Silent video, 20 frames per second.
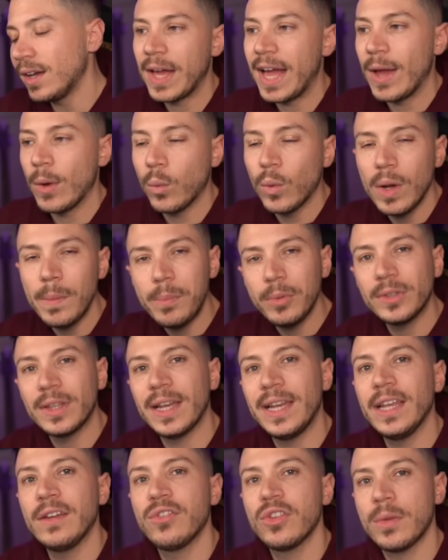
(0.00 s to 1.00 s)
I will put a
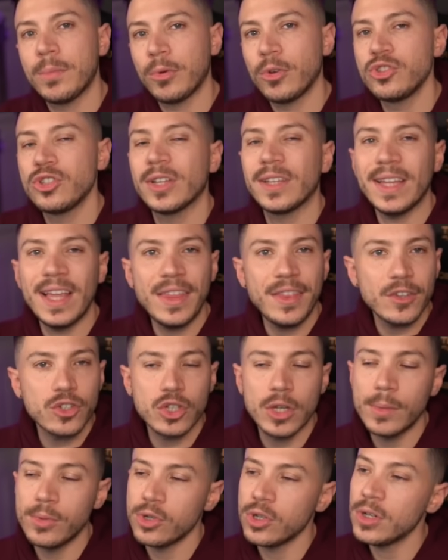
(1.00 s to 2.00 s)
link for the project in the
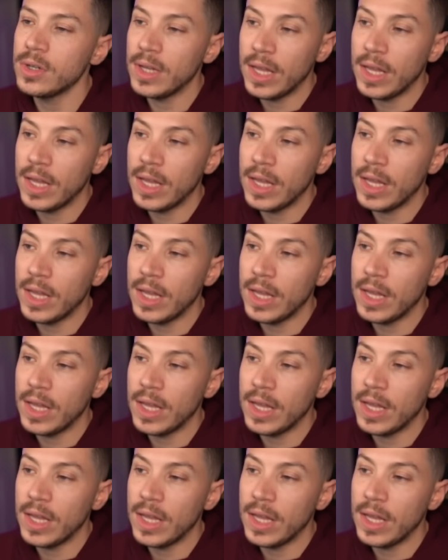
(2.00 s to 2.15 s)
description.